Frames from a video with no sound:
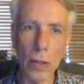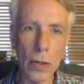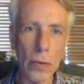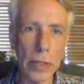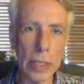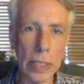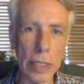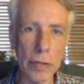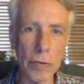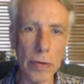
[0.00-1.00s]
Queen to
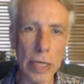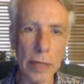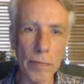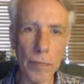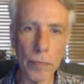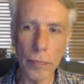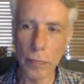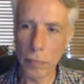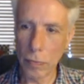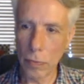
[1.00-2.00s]
e3.
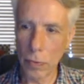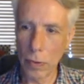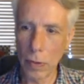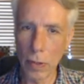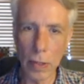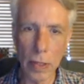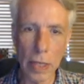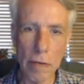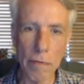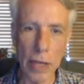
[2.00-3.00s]

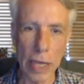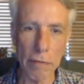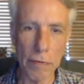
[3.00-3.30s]
e5.